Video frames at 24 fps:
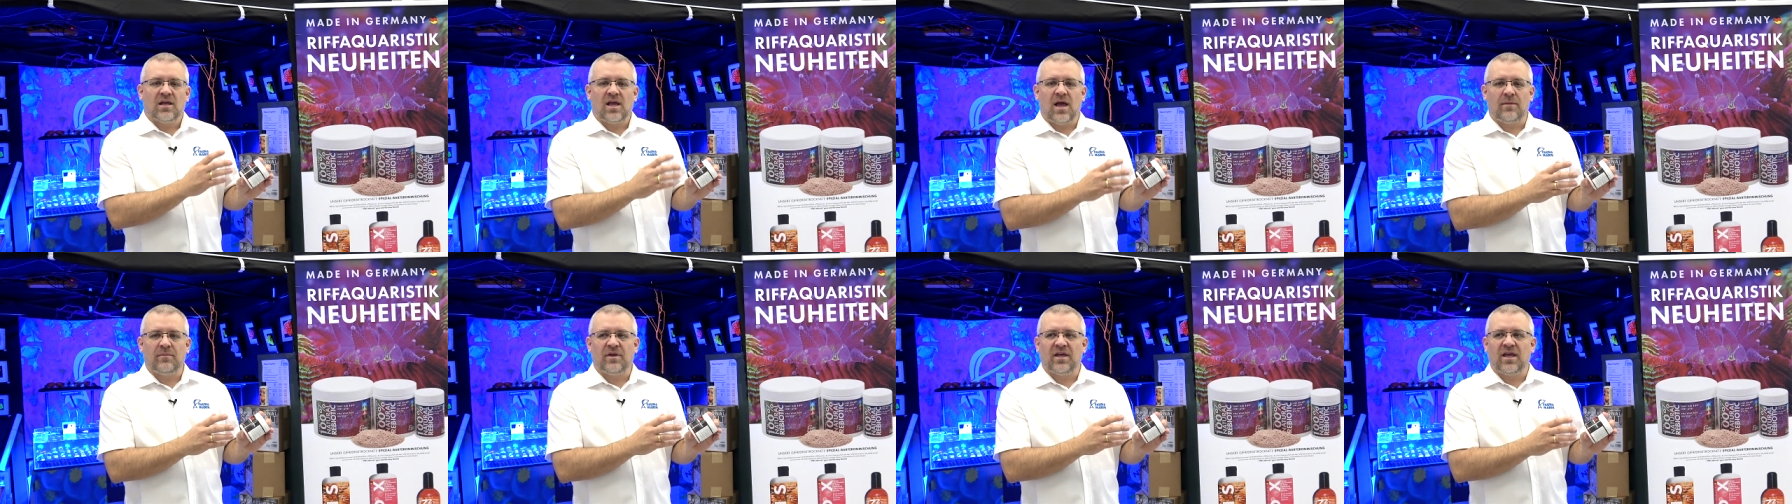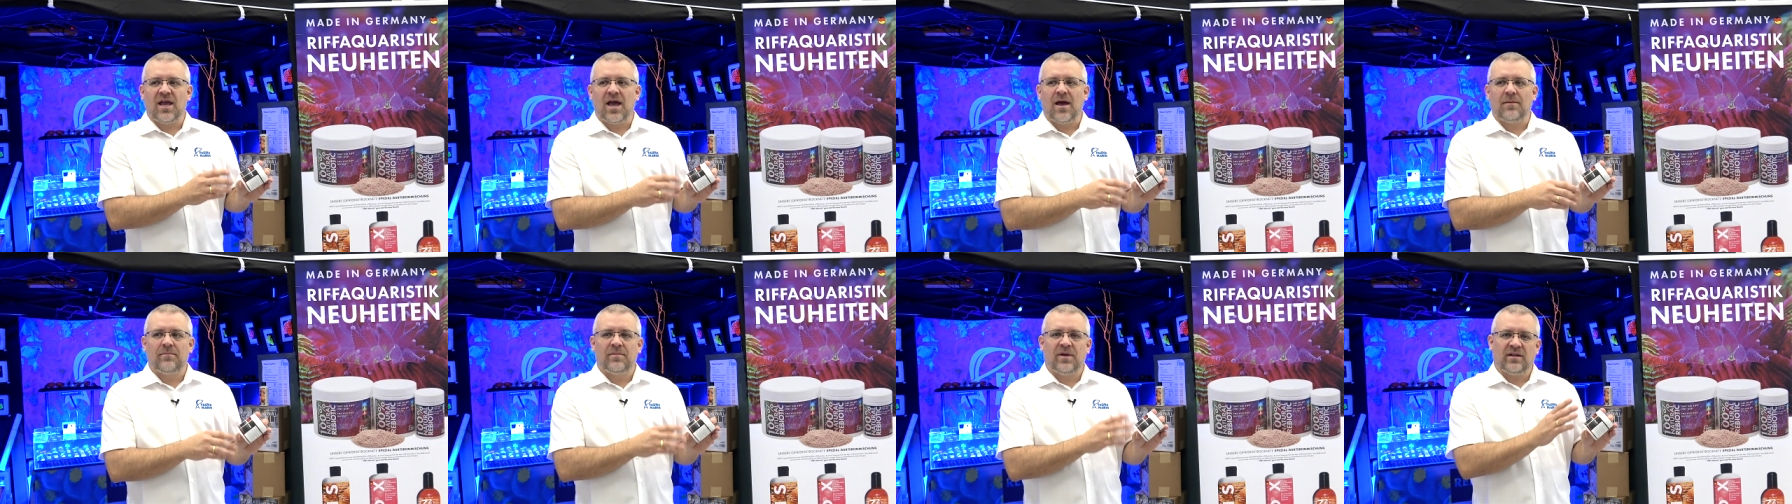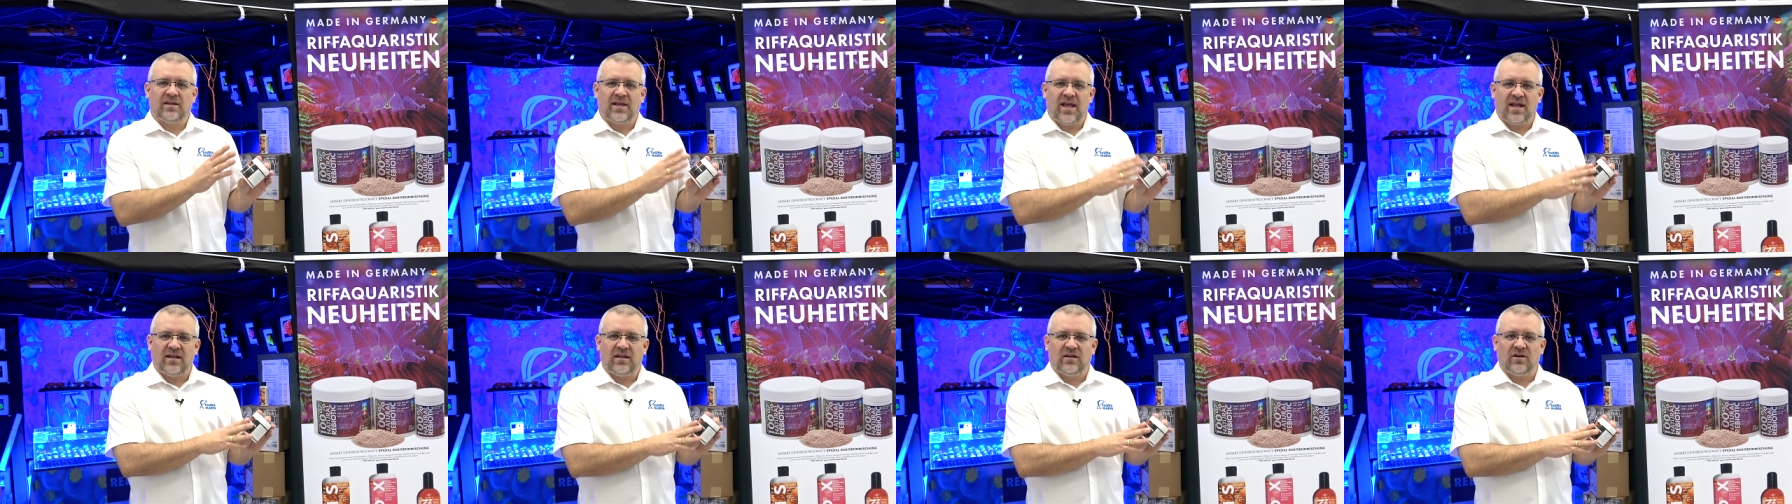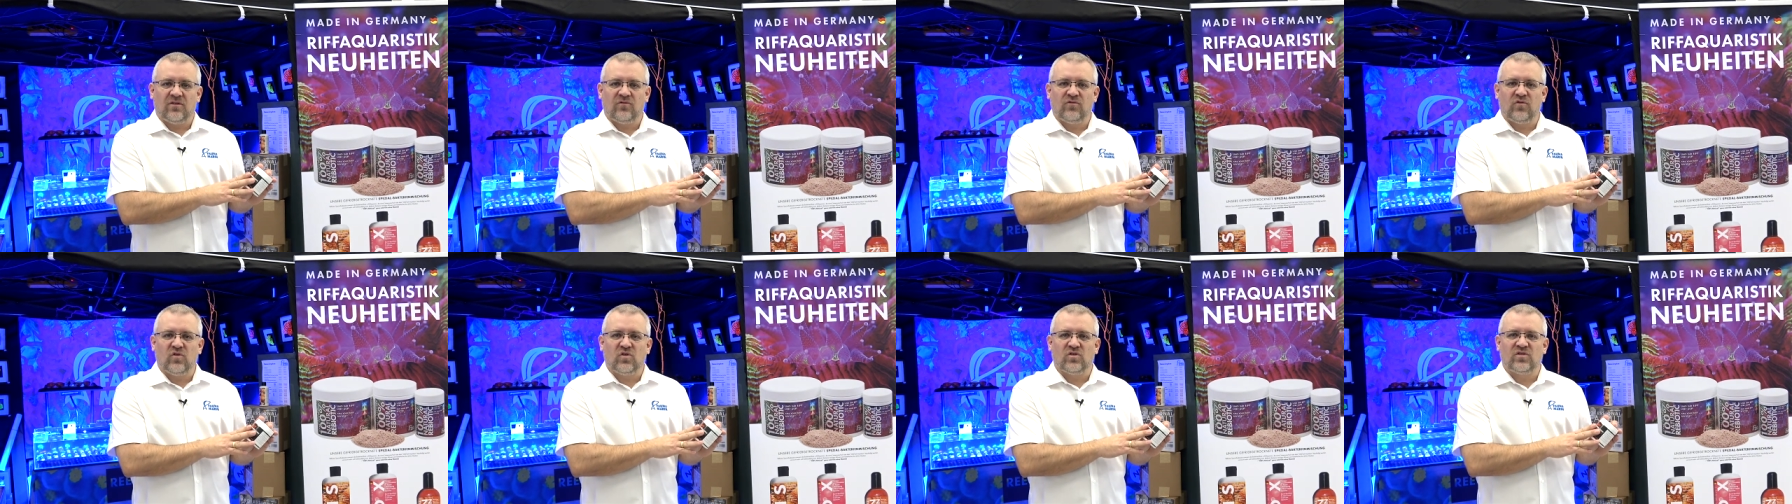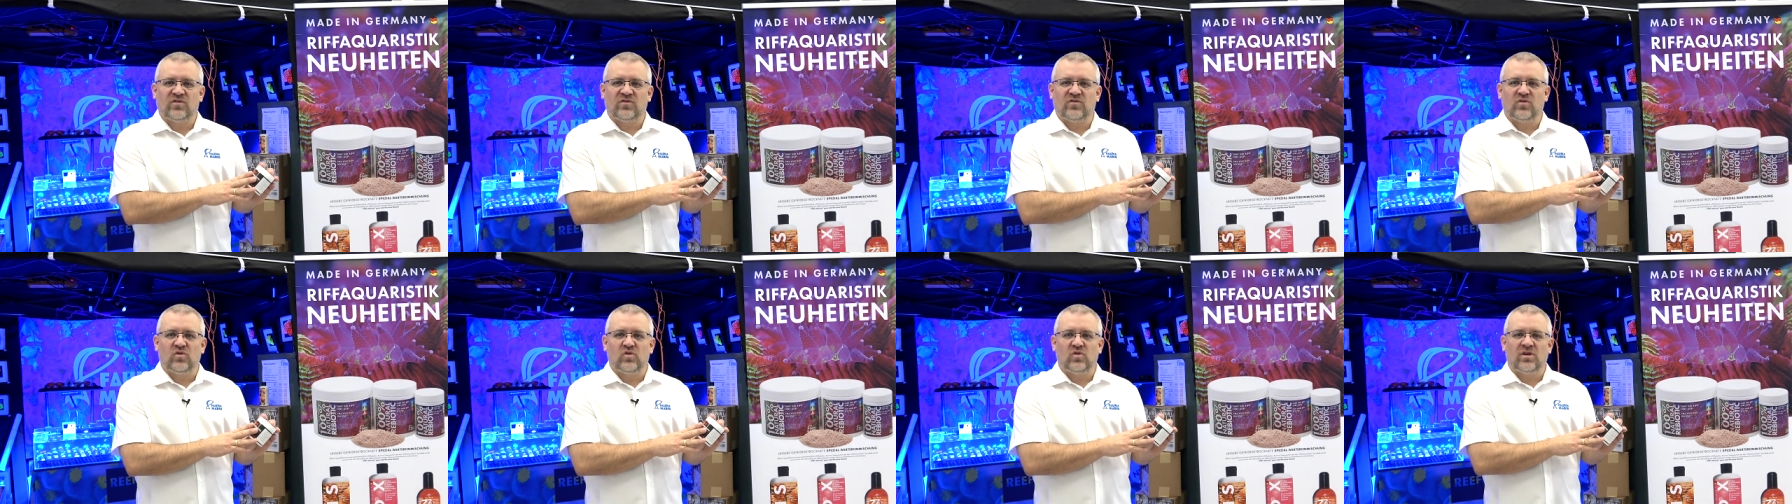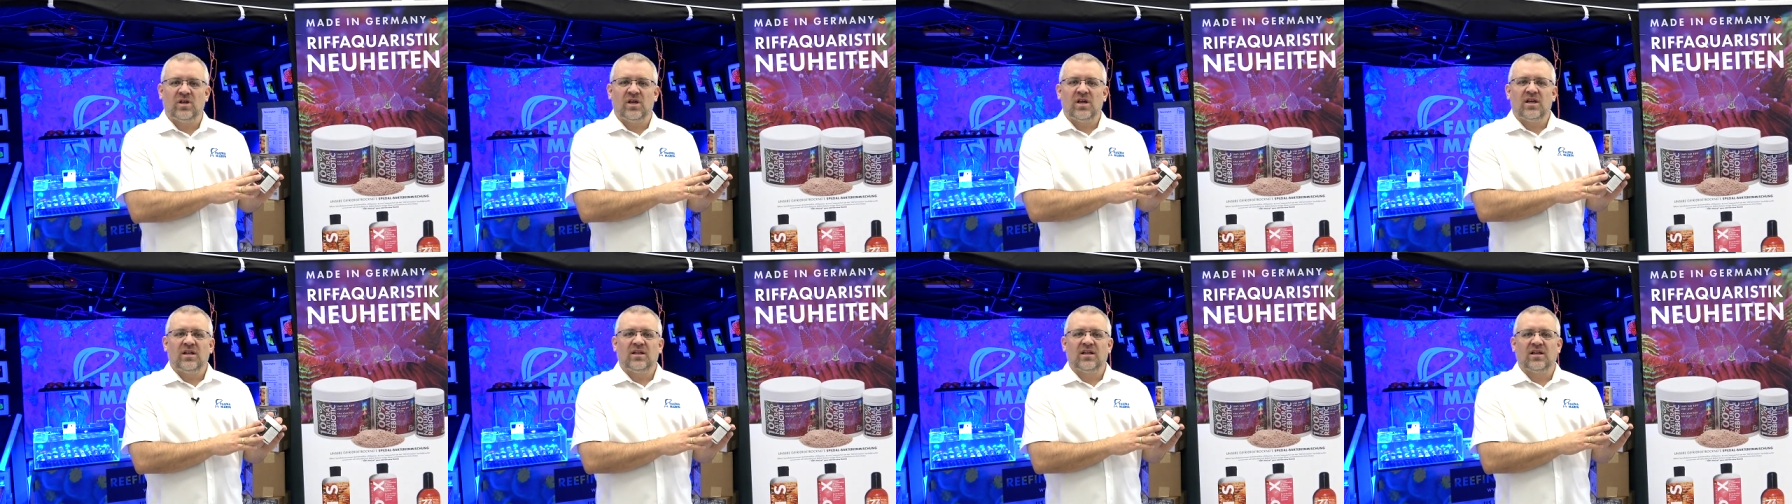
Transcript: coming up and getting the first food,